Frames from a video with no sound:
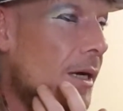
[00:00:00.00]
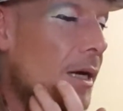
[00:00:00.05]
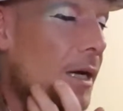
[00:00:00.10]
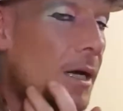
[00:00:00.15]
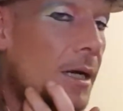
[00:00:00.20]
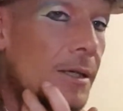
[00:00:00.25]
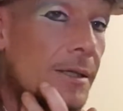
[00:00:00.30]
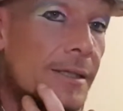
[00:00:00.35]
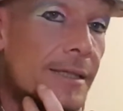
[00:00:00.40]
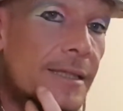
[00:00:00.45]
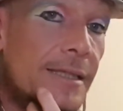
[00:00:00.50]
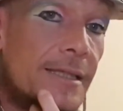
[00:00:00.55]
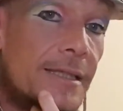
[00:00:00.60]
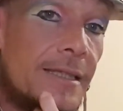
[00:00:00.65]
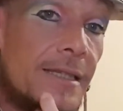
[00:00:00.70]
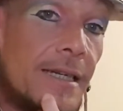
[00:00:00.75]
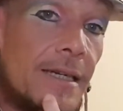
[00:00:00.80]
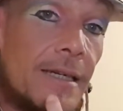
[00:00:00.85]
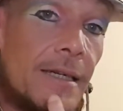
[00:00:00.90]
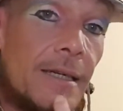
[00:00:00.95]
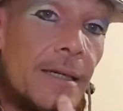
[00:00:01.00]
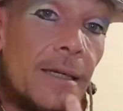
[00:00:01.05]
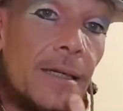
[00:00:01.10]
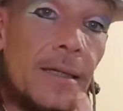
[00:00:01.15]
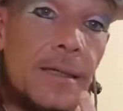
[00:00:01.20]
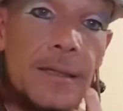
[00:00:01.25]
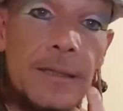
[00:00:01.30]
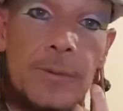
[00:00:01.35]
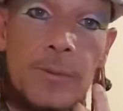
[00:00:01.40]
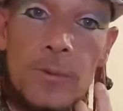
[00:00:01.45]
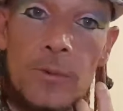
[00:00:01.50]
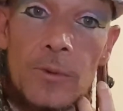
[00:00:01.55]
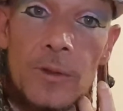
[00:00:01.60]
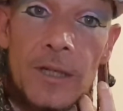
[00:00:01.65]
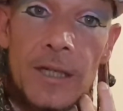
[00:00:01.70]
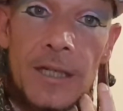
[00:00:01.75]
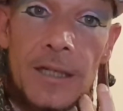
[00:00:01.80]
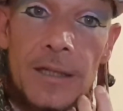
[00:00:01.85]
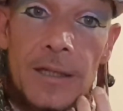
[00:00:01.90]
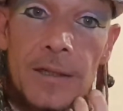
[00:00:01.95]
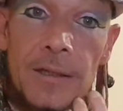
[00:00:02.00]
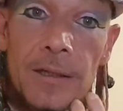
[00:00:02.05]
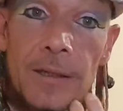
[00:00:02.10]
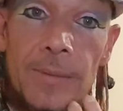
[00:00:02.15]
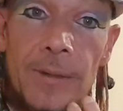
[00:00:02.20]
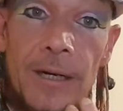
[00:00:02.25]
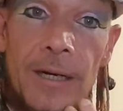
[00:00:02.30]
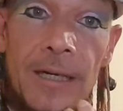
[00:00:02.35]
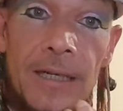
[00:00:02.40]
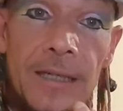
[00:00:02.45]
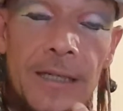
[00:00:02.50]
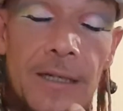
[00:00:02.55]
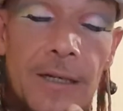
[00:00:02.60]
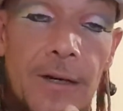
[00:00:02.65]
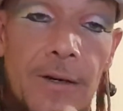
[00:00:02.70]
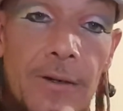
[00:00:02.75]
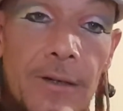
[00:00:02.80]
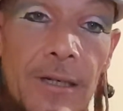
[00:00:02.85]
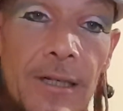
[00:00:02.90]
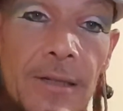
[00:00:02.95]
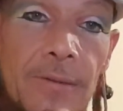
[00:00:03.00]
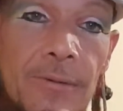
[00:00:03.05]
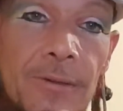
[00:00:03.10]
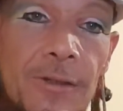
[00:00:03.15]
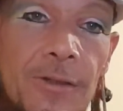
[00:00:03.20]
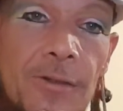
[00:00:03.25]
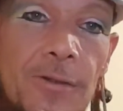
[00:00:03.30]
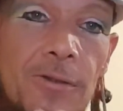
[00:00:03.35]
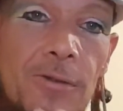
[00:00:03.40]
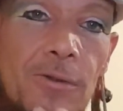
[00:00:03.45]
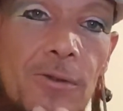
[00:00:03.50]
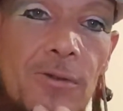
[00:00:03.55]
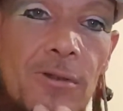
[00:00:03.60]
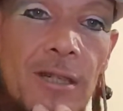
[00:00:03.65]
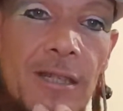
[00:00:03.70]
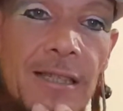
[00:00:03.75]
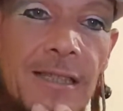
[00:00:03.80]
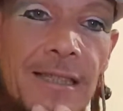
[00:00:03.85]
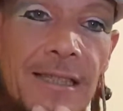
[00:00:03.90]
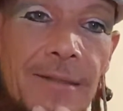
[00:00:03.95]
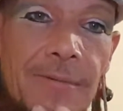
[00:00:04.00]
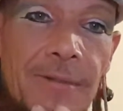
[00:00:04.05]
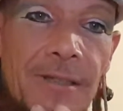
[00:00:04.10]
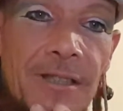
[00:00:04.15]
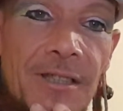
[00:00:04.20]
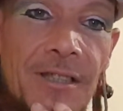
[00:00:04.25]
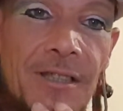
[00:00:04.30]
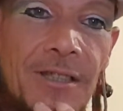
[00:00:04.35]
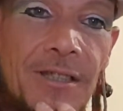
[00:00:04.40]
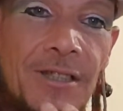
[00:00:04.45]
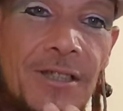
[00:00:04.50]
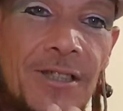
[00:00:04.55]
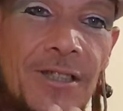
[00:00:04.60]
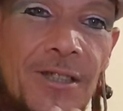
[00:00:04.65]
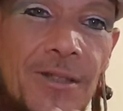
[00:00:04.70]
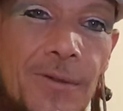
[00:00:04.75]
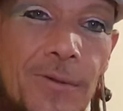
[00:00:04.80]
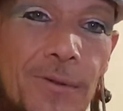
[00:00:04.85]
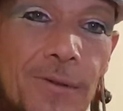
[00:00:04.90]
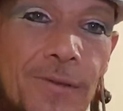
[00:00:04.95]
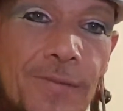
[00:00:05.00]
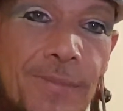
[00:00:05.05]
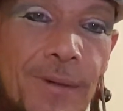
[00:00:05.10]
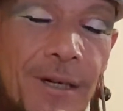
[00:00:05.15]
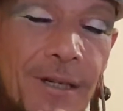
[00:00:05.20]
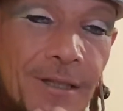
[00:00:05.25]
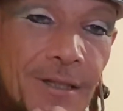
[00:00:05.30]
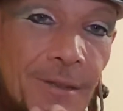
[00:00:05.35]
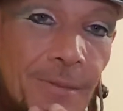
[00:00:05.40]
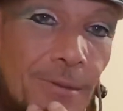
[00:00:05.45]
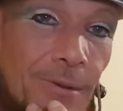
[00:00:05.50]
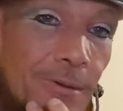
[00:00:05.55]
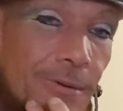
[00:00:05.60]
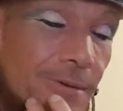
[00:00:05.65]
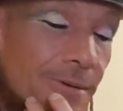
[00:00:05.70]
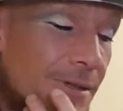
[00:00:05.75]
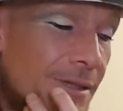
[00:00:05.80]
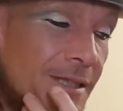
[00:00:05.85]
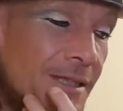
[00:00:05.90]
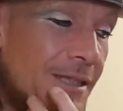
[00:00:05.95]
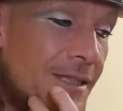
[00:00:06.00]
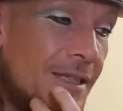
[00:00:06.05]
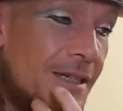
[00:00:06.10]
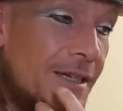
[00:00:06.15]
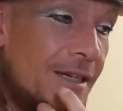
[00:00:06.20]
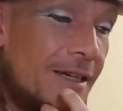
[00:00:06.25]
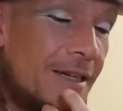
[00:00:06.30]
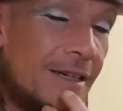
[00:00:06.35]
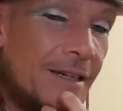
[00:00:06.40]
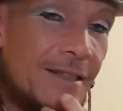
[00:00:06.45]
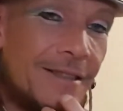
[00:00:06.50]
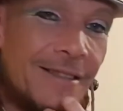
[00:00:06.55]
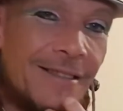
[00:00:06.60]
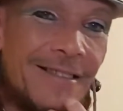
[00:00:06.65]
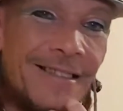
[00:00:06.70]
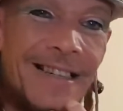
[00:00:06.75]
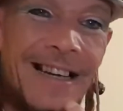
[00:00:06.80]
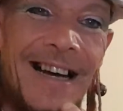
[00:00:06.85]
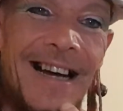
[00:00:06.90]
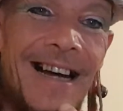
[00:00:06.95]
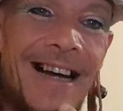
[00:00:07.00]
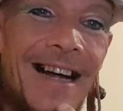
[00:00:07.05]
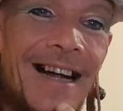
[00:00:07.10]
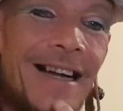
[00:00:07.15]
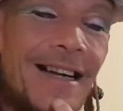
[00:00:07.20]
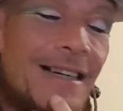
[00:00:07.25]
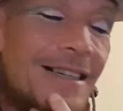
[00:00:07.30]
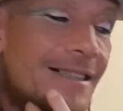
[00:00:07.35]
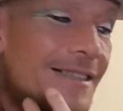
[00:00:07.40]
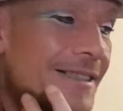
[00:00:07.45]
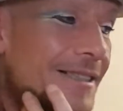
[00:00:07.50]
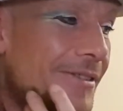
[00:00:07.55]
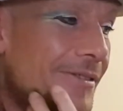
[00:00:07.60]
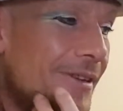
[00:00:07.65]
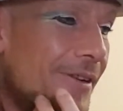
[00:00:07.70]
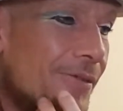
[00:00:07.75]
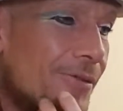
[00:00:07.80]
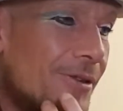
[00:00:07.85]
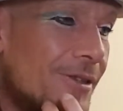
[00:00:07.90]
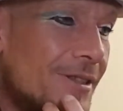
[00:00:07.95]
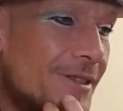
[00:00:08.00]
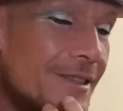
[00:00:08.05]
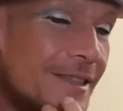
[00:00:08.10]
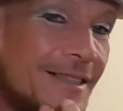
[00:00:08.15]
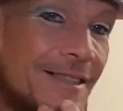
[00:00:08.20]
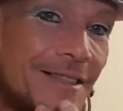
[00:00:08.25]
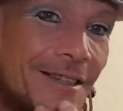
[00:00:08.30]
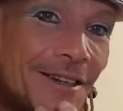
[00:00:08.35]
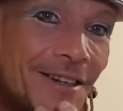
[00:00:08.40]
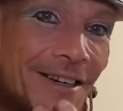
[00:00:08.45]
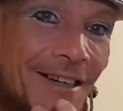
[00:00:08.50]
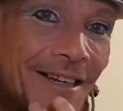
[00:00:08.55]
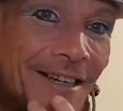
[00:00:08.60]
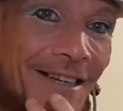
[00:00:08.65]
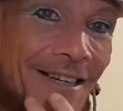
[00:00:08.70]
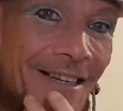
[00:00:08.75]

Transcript: And I did it this morning at about 8 o'clock and it was alright. It was sort of passable. And I was like, nah do another one. It's early.